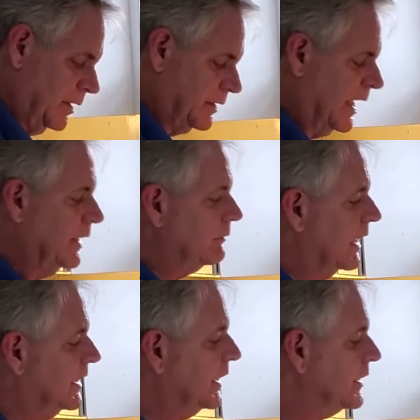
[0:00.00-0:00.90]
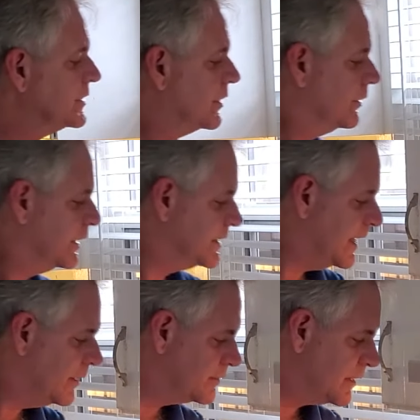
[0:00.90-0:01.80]
okay, like you can turn it
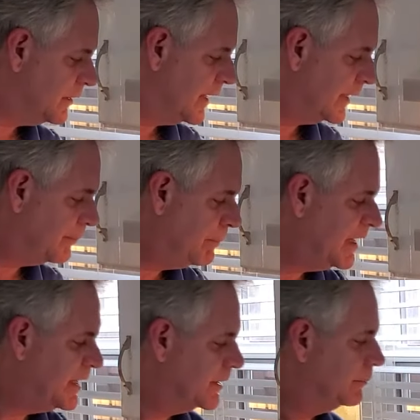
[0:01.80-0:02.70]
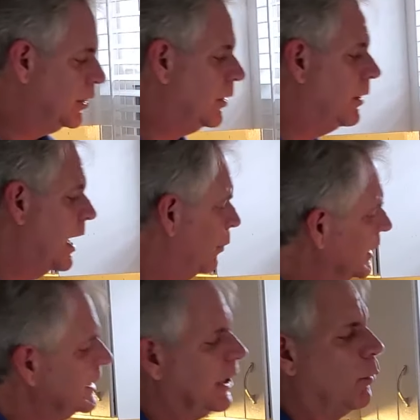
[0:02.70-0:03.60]
down to like medium low. I
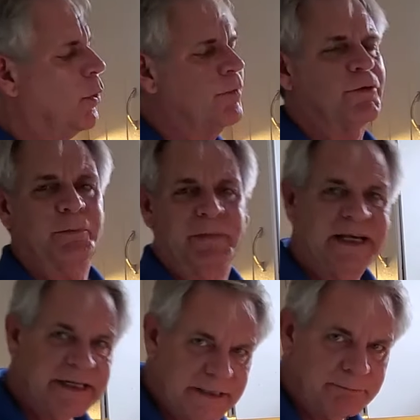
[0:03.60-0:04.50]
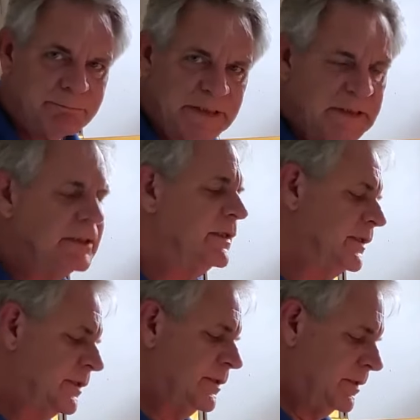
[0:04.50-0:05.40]
wouldn't go over medium,
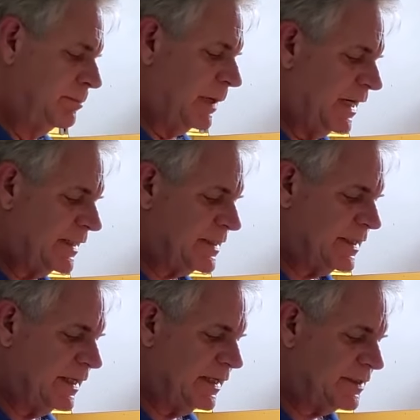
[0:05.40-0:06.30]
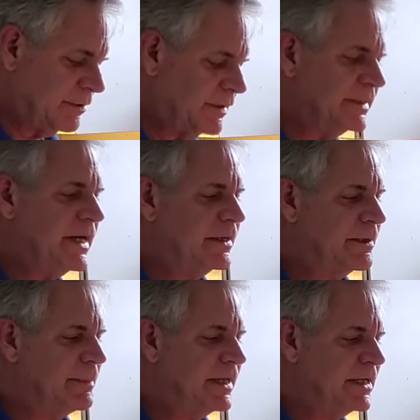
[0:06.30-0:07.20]
but turn it down
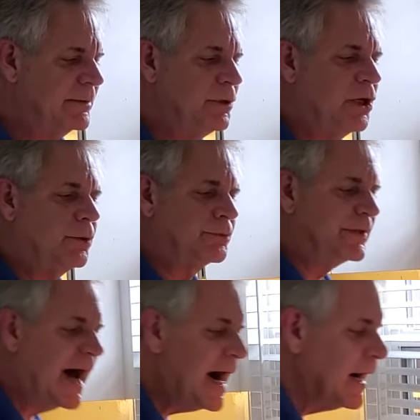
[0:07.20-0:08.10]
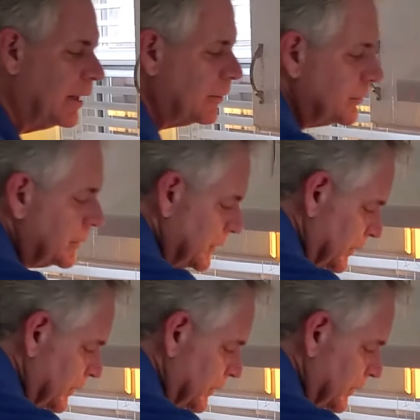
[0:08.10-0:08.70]
to medium low. Now,